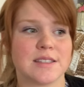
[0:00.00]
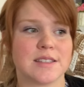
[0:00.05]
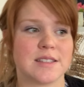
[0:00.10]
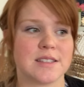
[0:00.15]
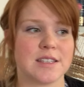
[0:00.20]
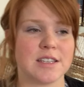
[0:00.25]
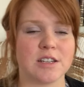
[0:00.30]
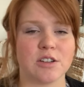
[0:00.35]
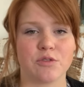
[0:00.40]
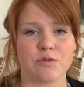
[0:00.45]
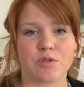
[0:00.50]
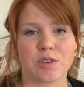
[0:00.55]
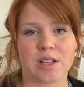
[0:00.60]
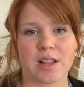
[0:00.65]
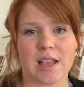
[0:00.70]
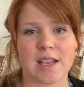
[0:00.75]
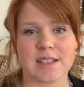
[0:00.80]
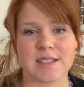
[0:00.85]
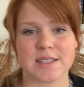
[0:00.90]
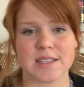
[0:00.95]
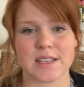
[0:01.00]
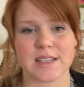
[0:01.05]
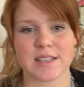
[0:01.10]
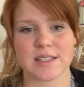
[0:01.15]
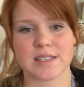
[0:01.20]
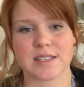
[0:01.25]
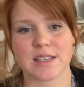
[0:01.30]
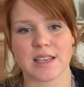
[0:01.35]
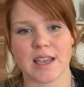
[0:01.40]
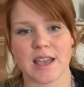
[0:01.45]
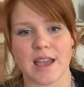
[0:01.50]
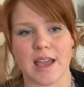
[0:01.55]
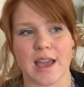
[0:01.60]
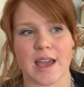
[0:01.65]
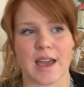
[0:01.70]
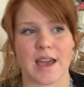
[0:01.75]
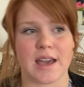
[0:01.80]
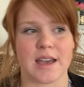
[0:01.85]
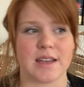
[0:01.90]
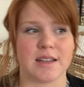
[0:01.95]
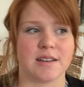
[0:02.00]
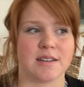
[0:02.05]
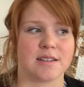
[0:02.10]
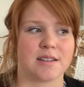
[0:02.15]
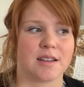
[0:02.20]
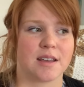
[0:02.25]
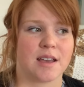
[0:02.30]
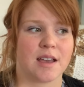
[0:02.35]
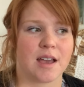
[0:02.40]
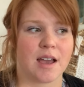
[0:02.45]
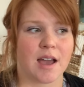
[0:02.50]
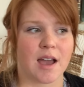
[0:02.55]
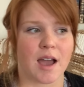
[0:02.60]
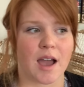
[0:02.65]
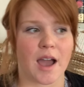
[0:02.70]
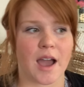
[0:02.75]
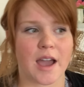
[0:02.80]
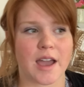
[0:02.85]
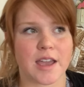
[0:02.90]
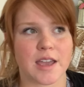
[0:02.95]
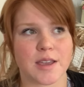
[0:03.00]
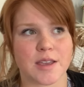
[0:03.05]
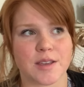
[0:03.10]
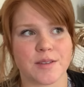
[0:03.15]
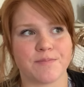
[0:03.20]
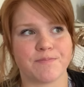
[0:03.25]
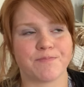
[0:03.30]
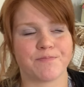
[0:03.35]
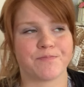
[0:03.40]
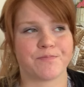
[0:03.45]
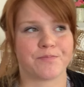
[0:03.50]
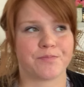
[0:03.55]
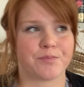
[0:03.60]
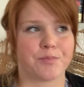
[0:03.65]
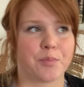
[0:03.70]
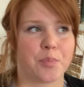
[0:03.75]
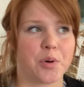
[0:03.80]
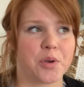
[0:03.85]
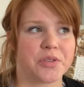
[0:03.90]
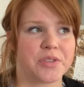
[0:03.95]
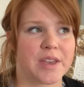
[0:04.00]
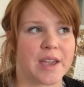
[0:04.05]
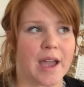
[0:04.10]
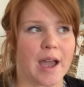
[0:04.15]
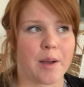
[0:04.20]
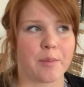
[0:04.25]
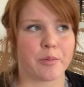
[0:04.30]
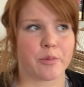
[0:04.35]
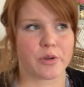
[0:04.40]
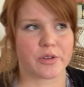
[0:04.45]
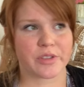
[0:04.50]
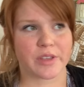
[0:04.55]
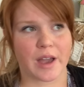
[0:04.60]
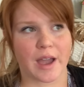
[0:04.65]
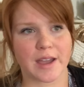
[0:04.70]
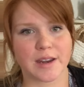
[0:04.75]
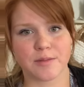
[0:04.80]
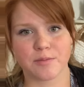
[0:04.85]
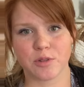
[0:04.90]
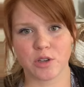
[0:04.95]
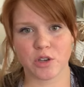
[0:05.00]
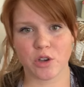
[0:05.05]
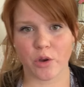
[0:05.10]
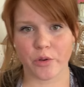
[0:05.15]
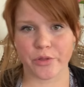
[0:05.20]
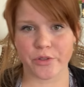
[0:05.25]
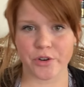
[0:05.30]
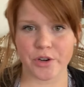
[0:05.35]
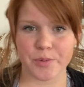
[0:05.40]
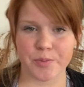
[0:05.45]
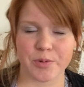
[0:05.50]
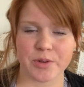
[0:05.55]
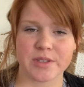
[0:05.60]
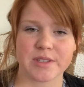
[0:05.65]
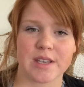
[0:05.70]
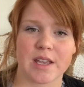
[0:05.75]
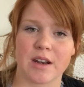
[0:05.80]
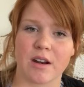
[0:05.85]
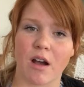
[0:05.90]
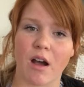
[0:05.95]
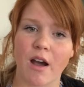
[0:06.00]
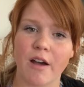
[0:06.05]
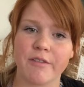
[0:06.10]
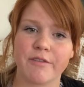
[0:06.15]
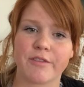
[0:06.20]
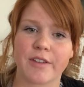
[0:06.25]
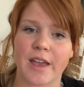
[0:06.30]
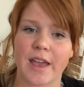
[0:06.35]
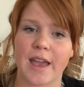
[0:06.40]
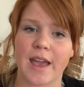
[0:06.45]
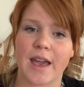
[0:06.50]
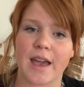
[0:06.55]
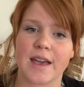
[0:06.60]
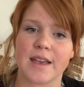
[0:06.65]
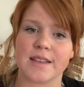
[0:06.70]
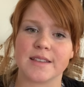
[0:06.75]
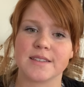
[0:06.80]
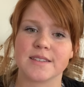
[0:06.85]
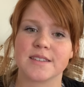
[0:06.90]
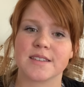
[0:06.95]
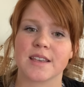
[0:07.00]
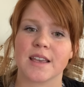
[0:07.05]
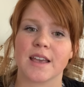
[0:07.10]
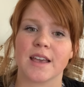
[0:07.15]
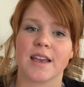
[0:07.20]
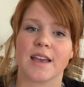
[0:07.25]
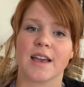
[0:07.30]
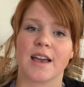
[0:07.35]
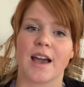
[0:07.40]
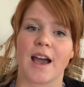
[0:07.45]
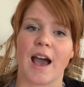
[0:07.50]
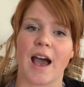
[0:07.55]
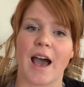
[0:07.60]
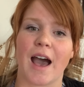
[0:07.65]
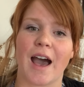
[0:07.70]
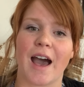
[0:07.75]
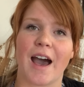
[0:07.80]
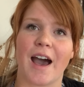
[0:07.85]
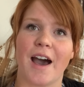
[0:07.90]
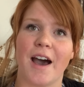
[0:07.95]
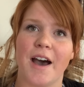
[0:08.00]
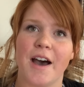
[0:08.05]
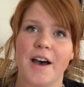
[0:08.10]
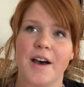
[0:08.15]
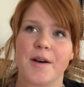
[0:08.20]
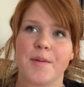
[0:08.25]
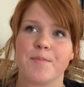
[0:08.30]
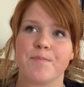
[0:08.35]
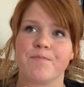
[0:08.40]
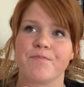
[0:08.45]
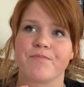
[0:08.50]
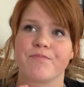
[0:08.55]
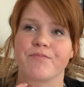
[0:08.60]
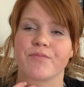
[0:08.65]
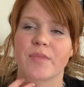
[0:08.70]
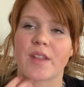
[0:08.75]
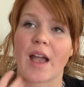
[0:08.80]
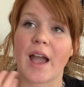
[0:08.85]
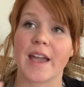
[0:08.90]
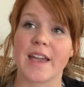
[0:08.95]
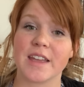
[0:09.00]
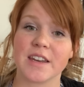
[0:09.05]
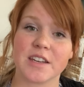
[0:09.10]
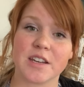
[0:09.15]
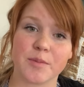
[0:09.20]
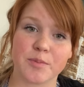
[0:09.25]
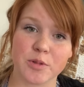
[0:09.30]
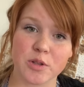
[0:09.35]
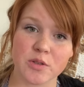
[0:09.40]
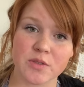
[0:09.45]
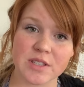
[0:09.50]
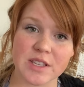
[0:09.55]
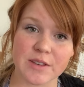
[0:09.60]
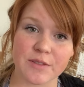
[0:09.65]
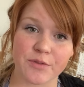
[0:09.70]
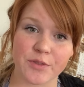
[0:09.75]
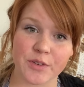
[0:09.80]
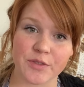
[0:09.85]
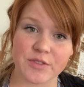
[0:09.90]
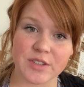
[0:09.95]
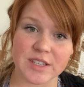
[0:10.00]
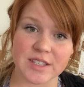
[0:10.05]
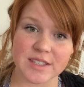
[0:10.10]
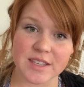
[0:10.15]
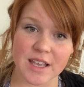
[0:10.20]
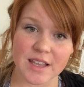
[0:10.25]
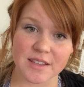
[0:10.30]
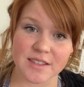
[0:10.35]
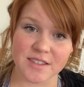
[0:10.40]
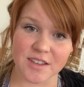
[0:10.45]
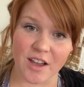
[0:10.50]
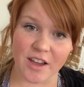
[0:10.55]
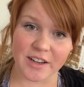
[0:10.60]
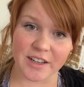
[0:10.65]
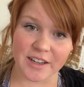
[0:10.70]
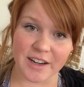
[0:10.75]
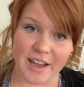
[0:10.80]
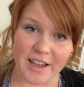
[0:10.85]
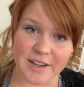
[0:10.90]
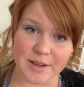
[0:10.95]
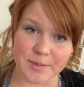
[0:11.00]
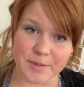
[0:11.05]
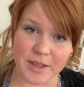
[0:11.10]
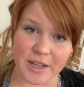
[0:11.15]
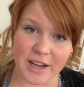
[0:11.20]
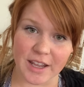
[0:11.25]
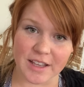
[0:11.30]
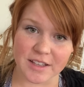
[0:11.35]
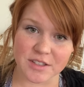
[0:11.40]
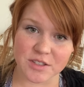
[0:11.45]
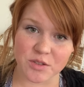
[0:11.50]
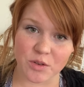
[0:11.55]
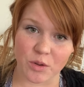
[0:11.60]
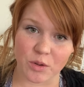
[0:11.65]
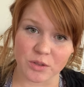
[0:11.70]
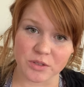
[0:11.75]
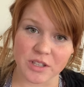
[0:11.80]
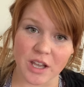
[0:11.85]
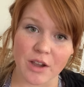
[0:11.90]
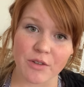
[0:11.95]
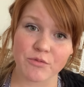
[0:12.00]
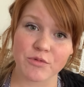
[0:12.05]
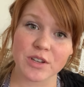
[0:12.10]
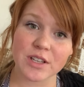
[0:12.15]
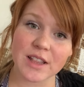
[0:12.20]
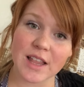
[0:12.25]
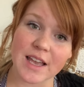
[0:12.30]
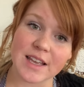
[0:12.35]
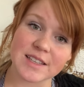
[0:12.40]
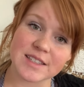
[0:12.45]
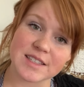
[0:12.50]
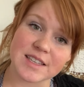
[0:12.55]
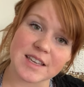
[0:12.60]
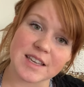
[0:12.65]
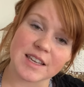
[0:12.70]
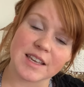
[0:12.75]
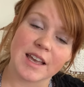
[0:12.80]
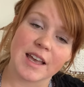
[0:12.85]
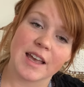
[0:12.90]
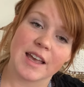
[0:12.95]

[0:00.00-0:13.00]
didn't realize it, and I put the app where the item could go 30% off, and I ended up losing 50 cents on an item that I had sold, not realizing